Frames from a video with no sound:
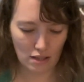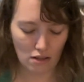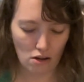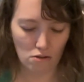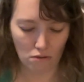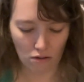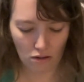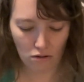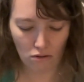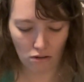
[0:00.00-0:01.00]
Oh,
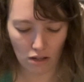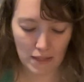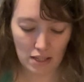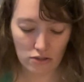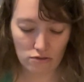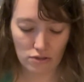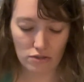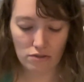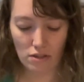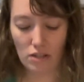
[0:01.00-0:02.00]
cool. The
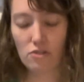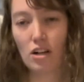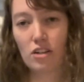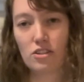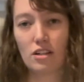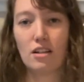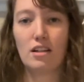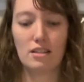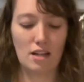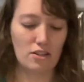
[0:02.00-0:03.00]
introduction
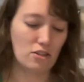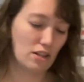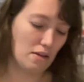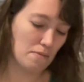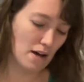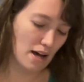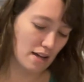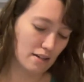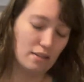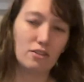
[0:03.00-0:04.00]
is actually
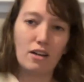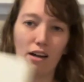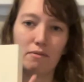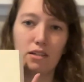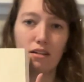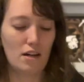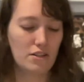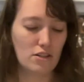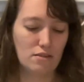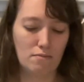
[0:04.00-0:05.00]
by Neil Gaiman. I
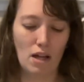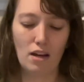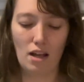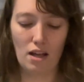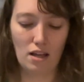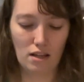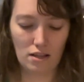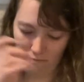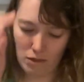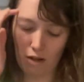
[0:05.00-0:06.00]
just made
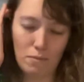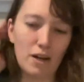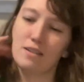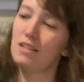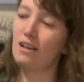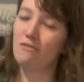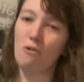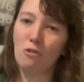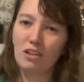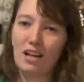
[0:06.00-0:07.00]
a book unboxing of
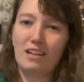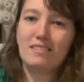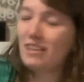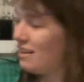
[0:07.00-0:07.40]
Coraline